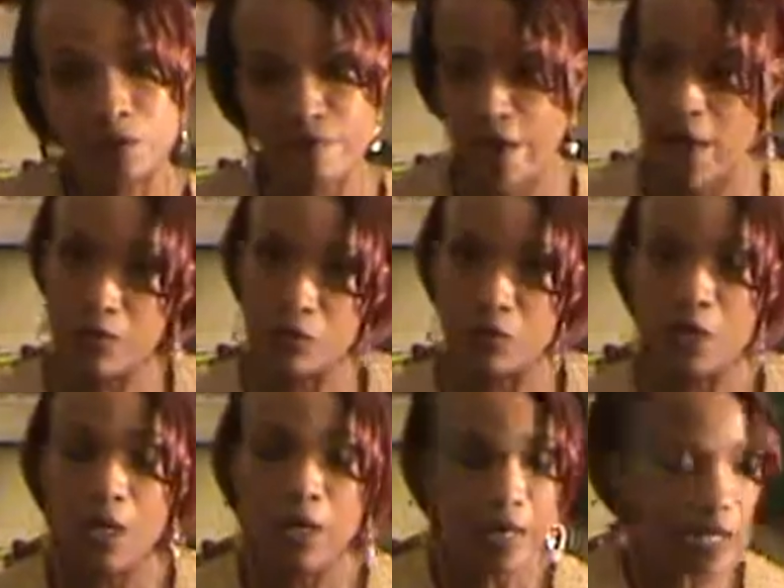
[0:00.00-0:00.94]
value.
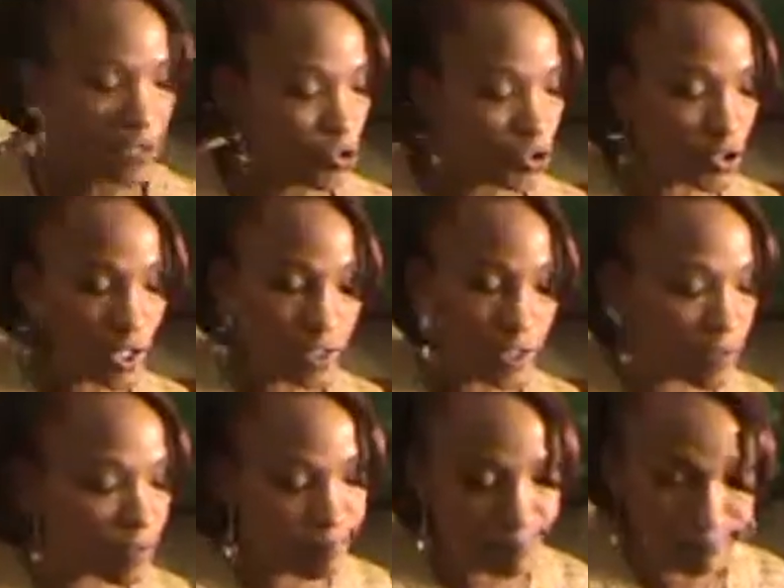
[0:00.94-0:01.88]
It's
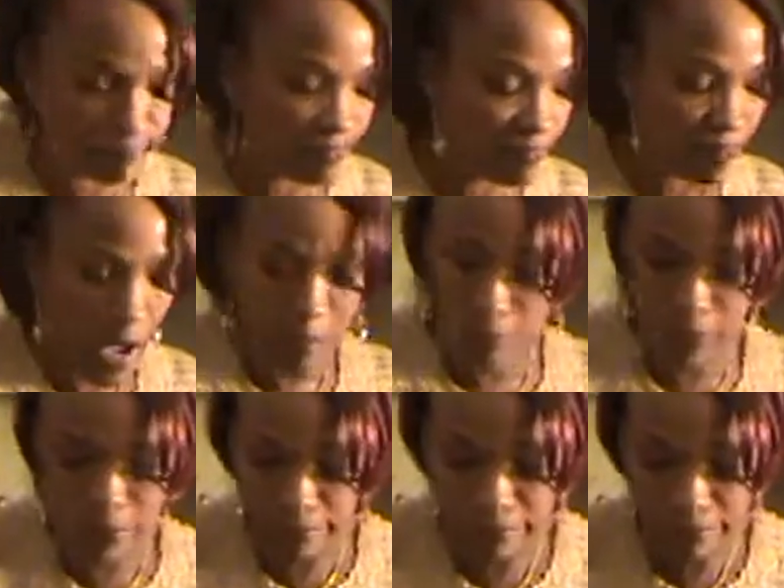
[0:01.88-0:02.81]
just fiber,